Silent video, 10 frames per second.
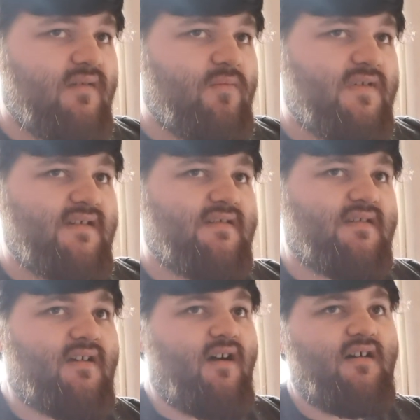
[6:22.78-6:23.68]
which
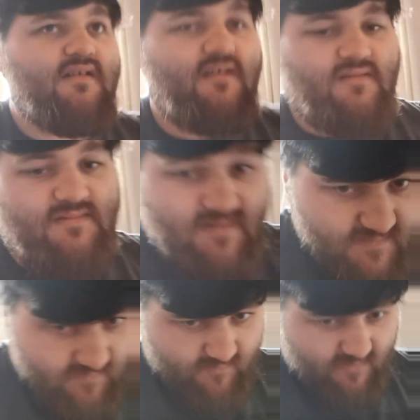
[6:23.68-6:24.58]
is Heart Gold,
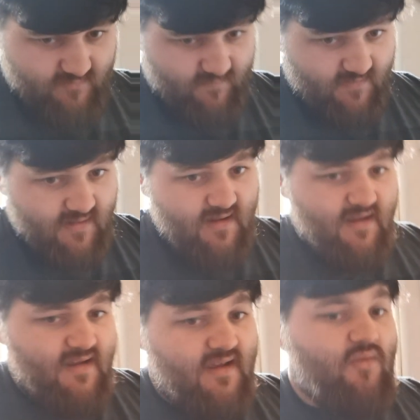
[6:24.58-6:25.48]
Soul Silver,
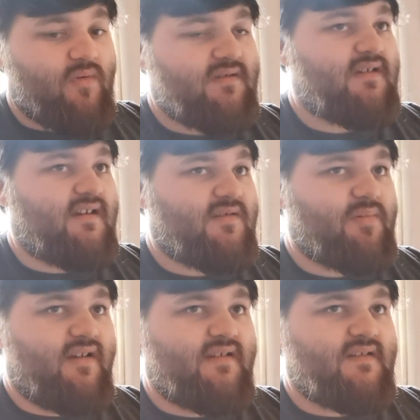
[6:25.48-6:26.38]
which takes
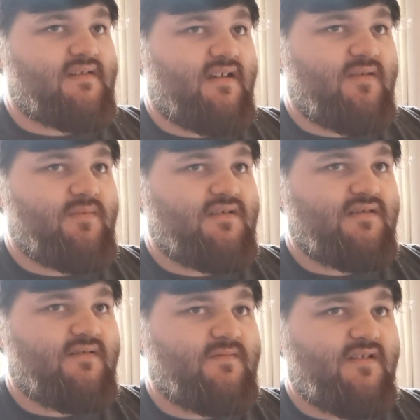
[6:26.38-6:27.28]
place in the second
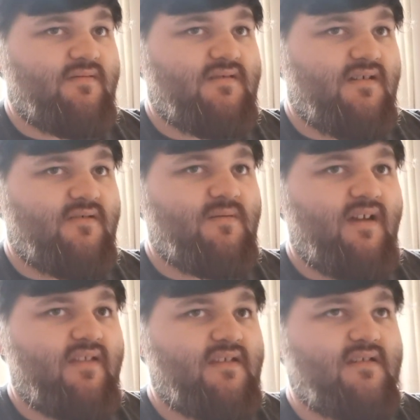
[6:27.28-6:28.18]
region of Johto,
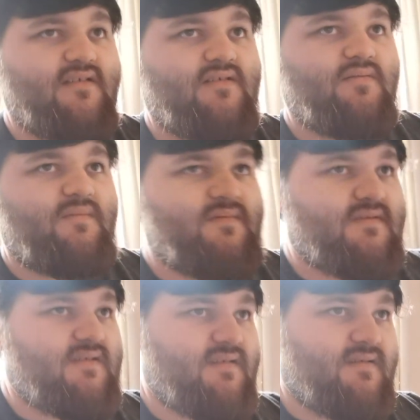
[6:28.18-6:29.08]
and then you can travel
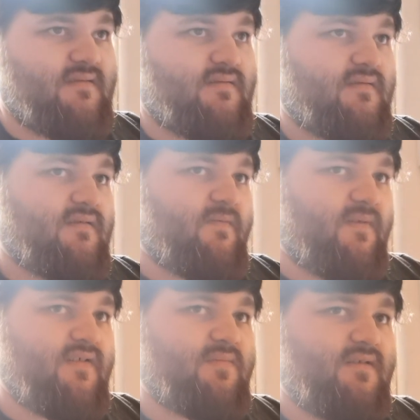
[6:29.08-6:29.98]
to the
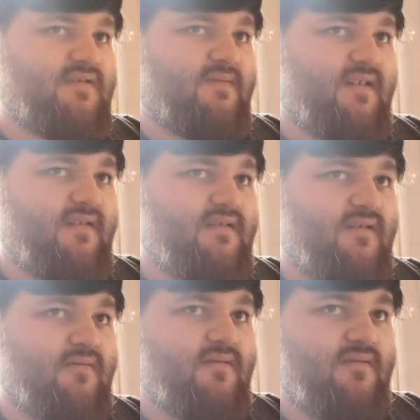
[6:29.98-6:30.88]
first region of Kanto.